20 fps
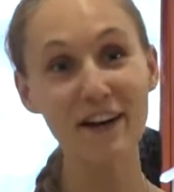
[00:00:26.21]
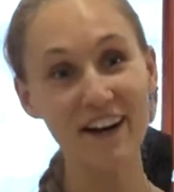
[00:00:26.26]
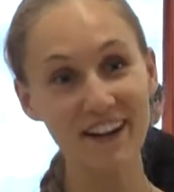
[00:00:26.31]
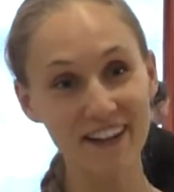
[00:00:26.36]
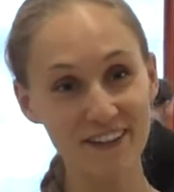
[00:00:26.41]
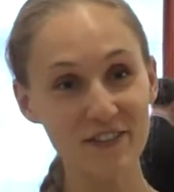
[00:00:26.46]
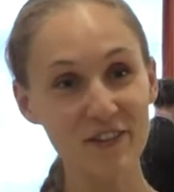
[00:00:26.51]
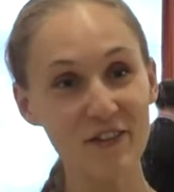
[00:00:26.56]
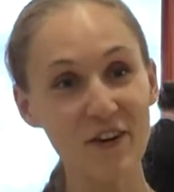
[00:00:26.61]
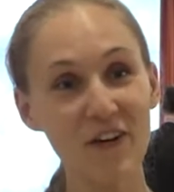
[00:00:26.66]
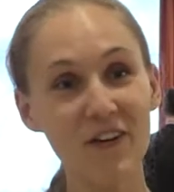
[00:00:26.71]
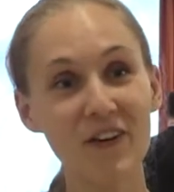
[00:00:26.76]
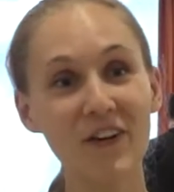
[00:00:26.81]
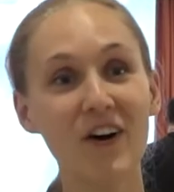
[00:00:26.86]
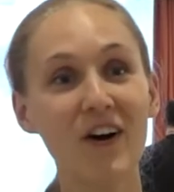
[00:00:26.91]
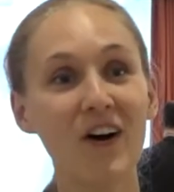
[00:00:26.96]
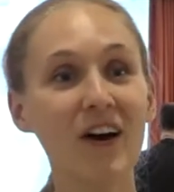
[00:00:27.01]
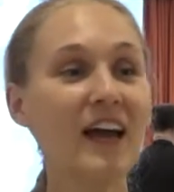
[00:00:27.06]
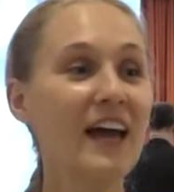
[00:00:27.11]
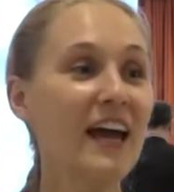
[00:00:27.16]
I live in Hong
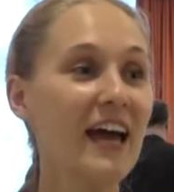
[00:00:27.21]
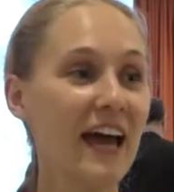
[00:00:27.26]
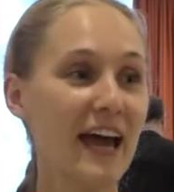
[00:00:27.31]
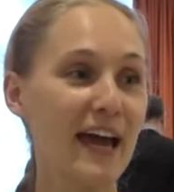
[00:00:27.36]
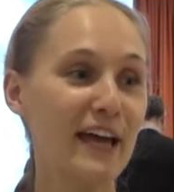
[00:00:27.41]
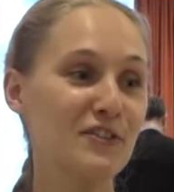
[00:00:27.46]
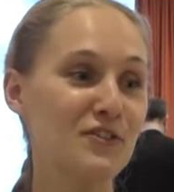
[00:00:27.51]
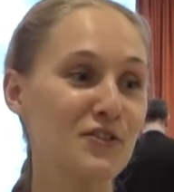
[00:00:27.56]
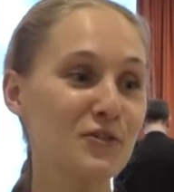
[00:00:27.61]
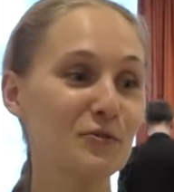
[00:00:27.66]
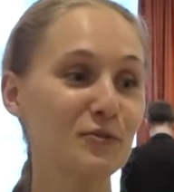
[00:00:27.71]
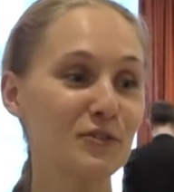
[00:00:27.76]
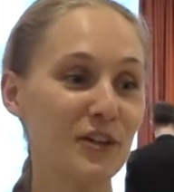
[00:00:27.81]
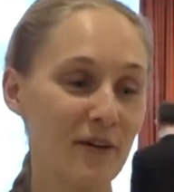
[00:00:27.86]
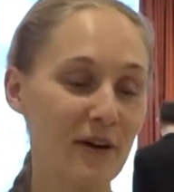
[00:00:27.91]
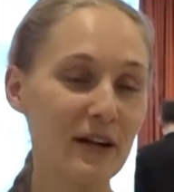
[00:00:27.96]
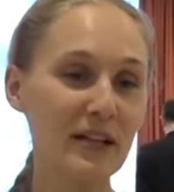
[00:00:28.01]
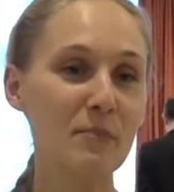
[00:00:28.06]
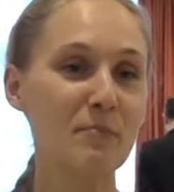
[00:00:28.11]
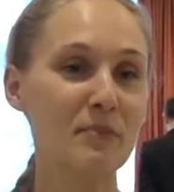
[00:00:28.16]
Kong, and to
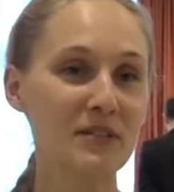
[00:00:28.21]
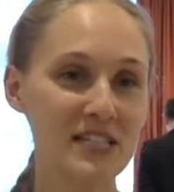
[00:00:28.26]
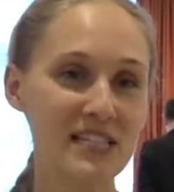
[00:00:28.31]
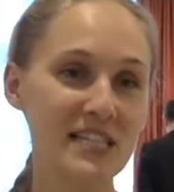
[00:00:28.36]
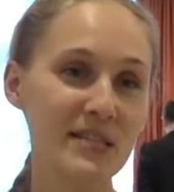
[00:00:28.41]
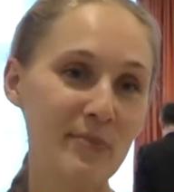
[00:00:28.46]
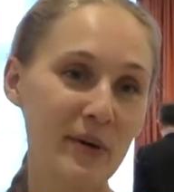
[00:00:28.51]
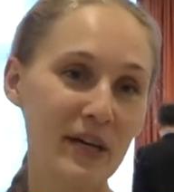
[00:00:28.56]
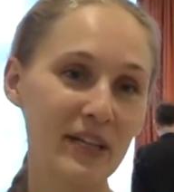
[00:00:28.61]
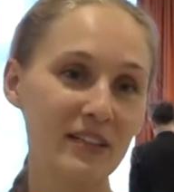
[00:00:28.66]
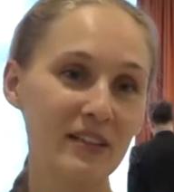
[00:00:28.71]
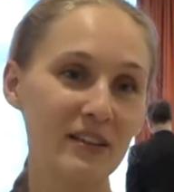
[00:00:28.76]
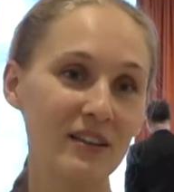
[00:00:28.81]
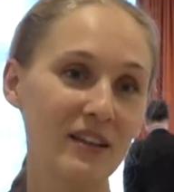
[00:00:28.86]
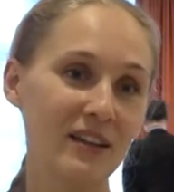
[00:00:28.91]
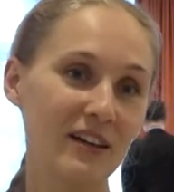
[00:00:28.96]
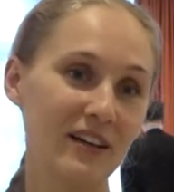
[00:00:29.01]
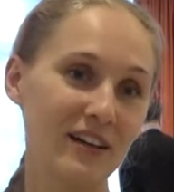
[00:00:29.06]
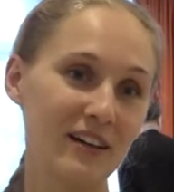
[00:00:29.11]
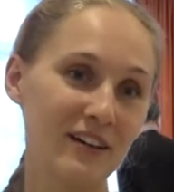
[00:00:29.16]
directly participate
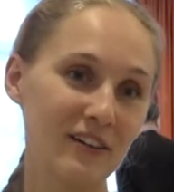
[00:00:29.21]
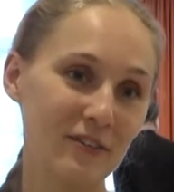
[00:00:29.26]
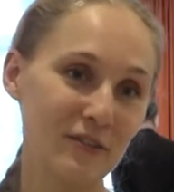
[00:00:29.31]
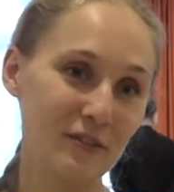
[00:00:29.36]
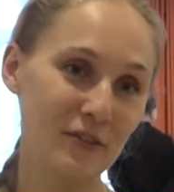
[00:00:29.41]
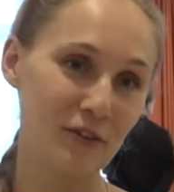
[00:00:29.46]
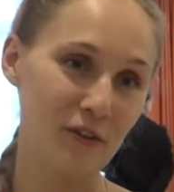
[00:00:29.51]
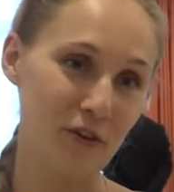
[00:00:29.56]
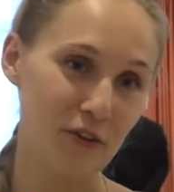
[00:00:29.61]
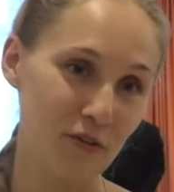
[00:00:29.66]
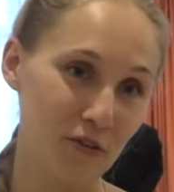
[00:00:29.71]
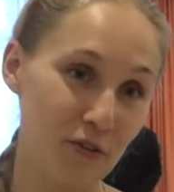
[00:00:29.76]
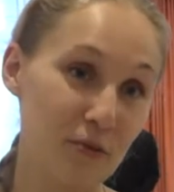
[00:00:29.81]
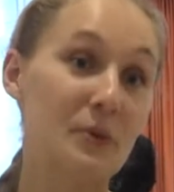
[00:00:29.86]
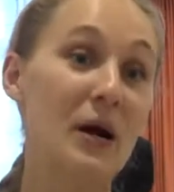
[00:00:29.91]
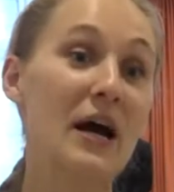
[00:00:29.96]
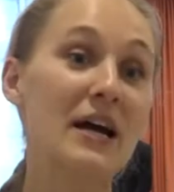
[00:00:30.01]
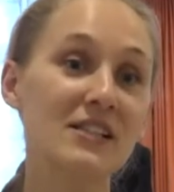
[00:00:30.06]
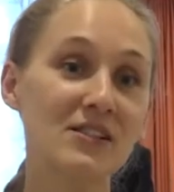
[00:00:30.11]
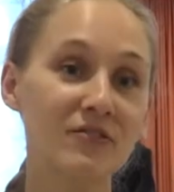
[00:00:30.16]
in the
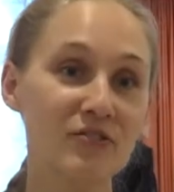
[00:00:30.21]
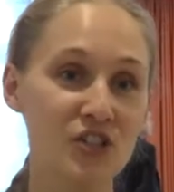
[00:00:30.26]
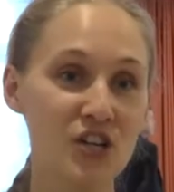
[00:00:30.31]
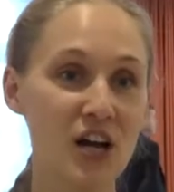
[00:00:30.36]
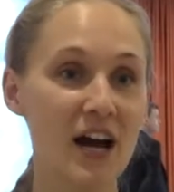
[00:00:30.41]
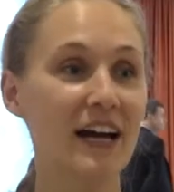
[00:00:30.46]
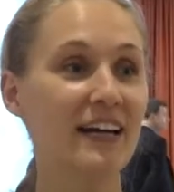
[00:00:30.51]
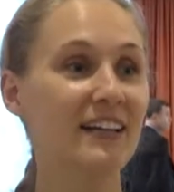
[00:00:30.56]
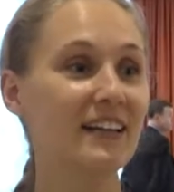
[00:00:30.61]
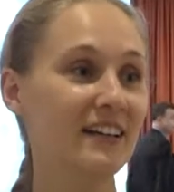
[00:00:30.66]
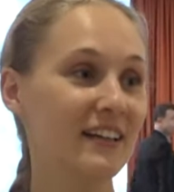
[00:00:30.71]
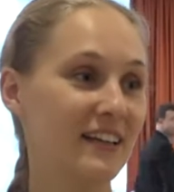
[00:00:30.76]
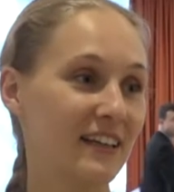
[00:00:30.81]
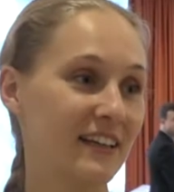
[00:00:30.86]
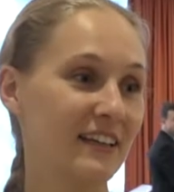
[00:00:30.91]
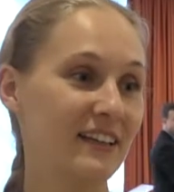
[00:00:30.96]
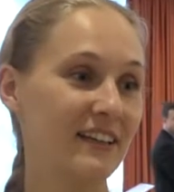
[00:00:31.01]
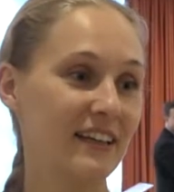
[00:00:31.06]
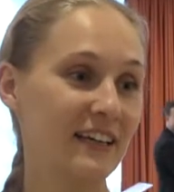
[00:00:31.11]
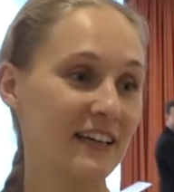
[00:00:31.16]
rise of China,
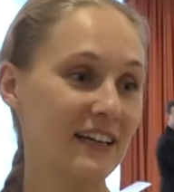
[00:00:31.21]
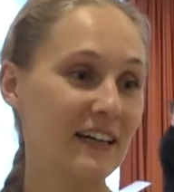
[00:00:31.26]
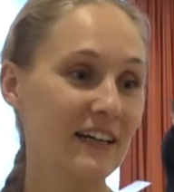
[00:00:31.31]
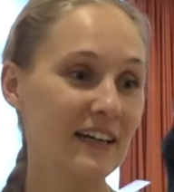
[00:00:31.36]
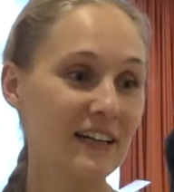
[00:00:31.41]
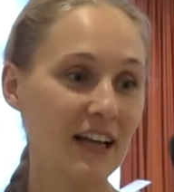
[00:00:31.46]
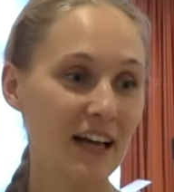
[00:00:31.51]
in the